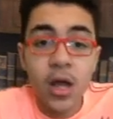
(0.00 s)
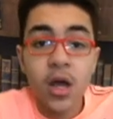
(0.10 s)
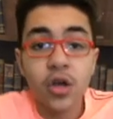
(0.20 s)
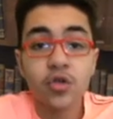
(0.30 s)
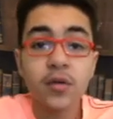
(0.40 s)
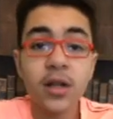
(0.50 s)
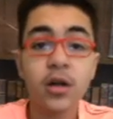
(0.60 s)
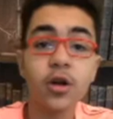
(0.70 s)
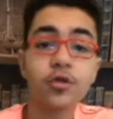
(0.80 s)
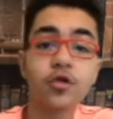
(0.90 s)
So then
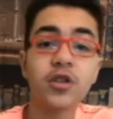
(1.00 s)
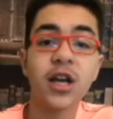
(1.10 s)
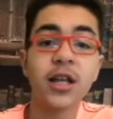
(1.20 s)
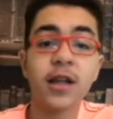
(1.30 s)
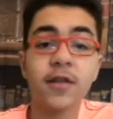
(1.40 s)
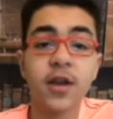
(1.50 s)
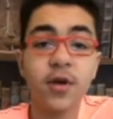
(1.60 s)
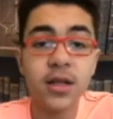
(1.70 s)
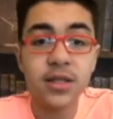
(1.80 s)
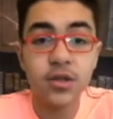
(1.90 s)
Carter took Sadie and they ran
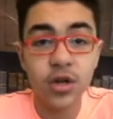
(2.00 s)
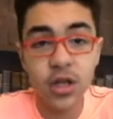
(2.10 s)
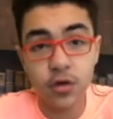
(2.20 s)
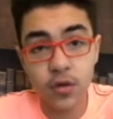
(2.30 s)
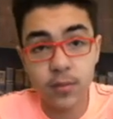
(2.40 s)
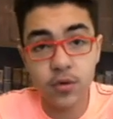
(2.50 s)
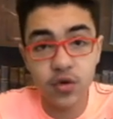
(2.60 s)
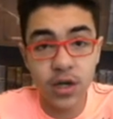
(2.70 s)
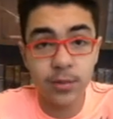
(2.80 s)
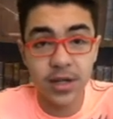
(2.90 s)
straight into the
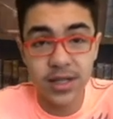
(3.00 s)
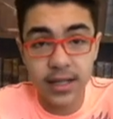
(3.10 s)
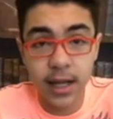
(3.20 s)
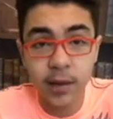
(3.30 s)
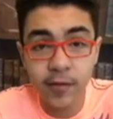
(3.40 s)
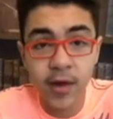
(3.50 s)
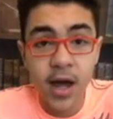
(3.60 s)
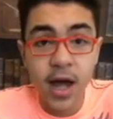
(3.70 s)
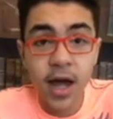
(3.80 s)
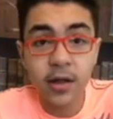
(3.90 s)
museum itself,
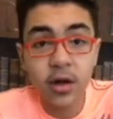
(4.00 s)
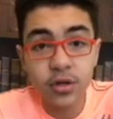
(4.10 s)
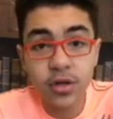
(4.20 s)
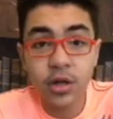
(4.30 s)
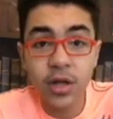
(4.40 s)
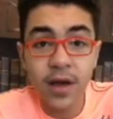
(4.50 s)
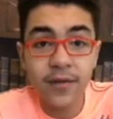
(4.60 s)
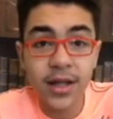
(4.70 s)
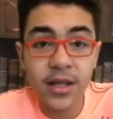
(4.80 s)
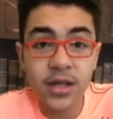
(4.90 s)
and Carter did not have
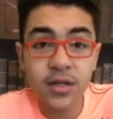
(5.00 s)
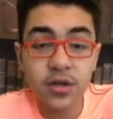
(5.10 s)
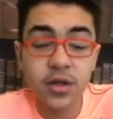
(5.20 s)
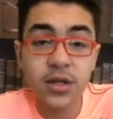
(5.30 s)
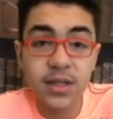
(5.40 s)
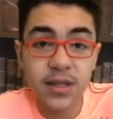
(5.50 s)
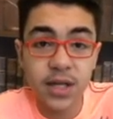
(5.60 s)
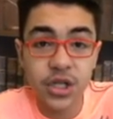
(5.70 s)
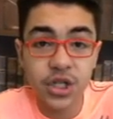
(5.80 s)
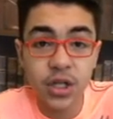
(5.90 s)
any certain
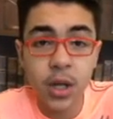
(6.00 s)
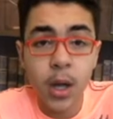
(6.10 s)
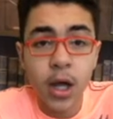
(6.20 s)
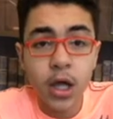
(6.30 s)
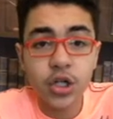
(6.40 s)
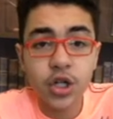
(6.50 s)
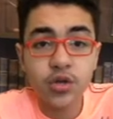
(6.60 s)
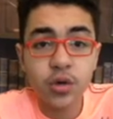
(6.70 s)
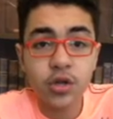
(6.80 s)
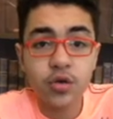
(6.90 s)
destination. He just
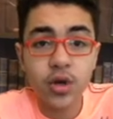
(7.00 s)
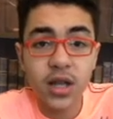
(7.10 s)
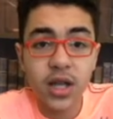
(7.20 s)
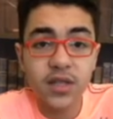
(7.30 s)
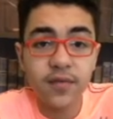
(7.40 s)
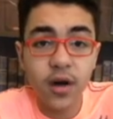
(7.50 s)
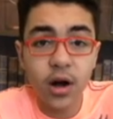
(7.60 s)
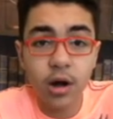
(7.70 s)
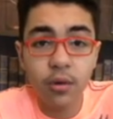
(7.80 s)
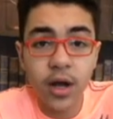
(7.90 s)
wanted to get as far
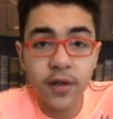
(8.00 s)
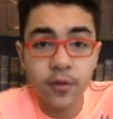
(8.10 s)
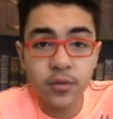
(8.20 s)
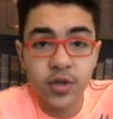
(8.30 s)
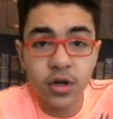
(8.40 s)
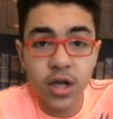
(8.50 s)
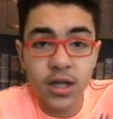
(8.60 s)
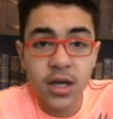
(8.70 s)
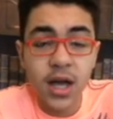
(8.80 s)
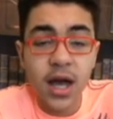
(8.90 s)
away from Circuit
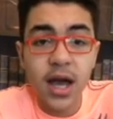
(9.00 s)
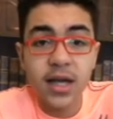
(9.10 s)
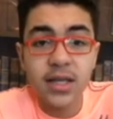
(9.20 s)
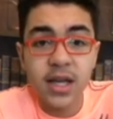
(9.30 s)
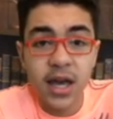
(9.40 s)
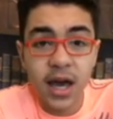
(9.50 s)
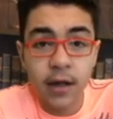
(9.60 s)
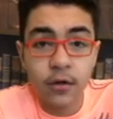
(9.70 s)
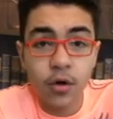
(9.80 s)
as he can.